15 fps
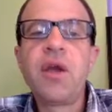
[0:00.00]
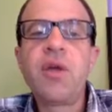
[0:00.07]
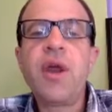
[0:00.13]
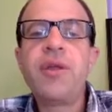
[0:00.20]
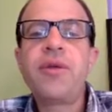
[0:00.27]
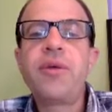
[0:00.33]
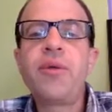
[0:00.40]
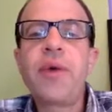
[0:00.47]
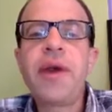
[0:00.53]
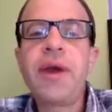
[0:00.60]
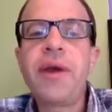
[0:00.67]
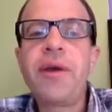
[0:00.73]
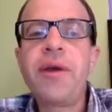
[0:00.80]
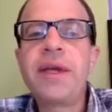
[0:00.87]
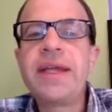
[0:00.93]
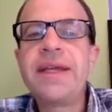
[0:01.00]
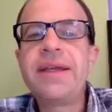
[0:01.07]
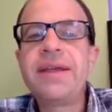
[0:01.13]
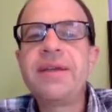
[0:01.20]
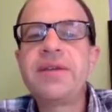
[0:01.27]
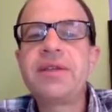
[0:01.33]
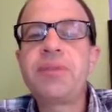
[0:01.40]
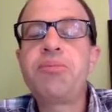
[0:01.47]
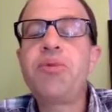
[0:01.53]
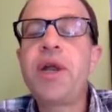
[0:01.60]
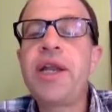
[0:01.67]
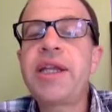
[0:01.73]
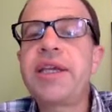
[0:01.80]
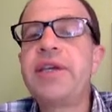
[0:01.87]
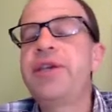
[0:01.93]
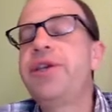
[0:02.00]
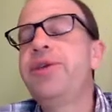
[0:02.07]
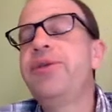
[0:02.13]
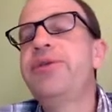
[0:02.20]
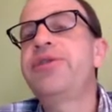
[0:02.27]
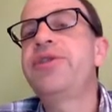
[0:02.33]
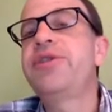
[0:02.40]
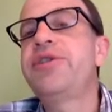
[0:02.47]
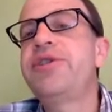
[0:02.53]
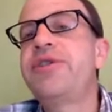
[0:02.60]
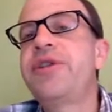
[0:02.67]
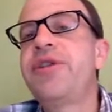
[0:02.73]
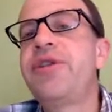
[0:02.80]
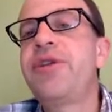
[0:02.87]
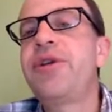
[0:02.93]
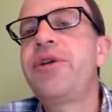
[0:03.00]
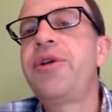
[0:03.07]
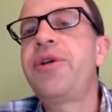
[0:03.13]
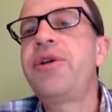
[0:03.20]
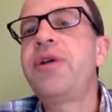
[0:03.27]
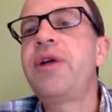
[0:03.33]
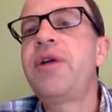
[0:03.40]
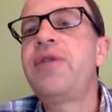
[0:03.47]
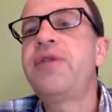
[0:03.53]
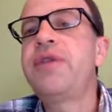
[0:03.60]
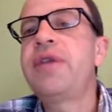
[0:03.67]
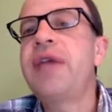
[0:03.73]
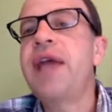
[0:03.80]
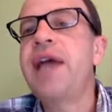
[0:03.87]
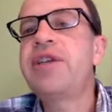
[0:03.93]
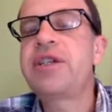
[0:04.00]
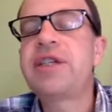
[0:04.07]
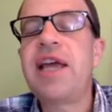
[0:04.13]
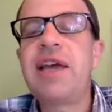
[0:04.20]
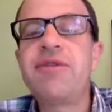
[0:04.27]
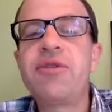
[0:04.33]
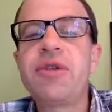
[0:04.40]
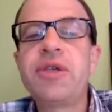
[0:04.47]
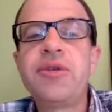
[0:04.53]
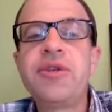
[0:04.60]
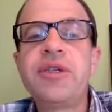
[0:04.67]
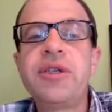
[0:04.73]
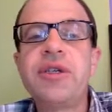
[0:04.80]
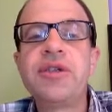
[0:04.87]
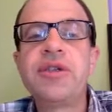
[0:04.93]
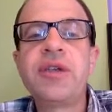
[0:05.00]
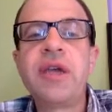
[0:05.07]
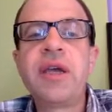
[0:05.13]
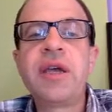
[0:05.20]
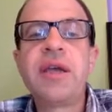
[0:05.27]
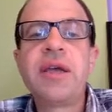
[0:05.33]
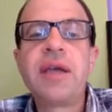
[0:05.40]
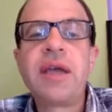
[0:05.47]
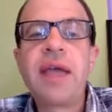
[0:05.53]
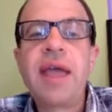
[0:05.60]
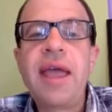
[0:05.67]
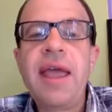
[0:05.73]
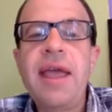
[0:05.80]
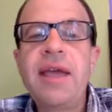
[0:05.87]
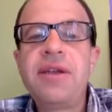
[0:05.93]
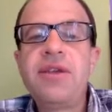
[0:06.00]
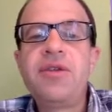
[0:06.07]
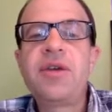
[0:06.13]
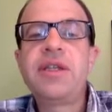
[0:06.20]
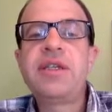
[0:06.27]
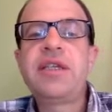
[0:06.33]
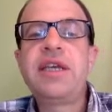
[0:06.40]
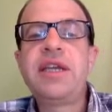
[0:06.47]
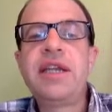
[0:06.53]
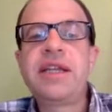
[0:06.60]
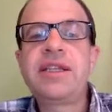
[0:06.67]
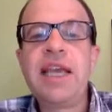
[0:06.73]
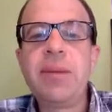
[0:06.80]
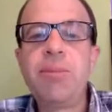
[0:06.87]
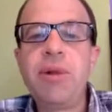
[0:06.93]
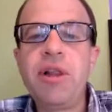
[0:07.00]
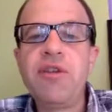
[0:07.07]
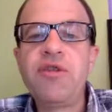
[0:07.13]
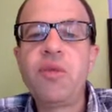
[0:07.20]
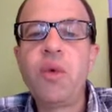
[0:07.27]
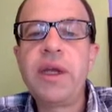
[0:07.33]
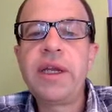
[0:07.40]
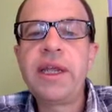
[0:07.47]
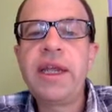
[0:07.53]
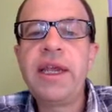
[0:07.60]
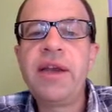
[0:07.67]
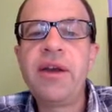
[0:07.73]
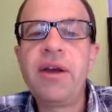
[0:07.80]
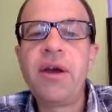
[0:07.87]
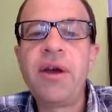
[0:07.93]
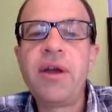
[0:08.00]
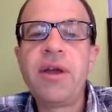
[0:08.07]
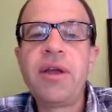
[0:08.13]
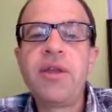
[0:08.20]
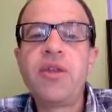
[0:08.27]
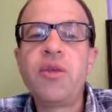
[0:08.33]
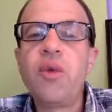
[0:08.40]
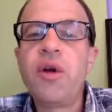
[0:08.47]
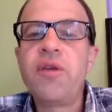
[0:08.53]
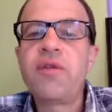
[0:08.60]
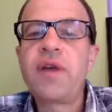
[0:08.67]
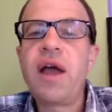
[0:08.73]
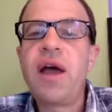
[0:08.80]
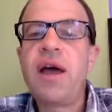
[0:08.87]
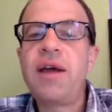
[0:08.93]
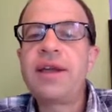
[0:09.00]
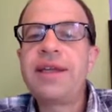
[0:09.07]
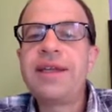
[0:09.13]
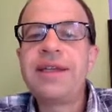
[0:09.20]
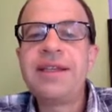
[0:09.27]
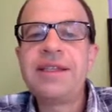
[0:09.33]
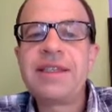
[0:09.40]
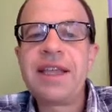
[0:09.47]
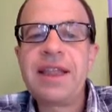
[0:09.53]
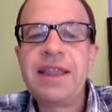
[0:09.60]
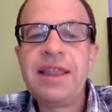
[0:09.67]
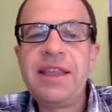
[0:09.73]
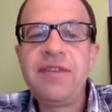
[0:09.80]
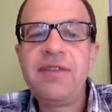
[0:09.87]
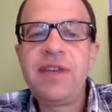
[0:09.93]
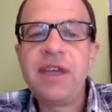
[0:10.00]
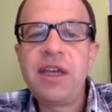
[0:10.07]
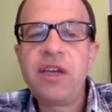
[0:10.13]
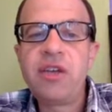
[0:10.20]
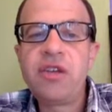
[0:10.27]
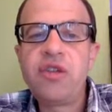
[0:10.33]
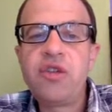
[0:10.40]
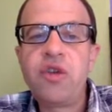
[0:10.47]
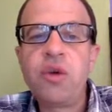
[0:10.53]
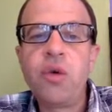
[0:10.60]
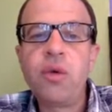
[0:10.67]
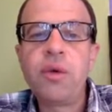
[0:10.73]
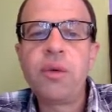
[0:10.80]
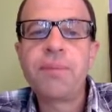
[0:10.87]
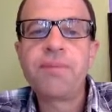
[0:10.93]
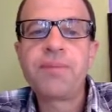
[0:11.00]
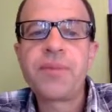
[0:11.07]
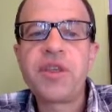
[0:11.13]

Rather rare is the predicate use. This is the third of the adjectival uses, and you can see an example of one here. The word of God is living, zone.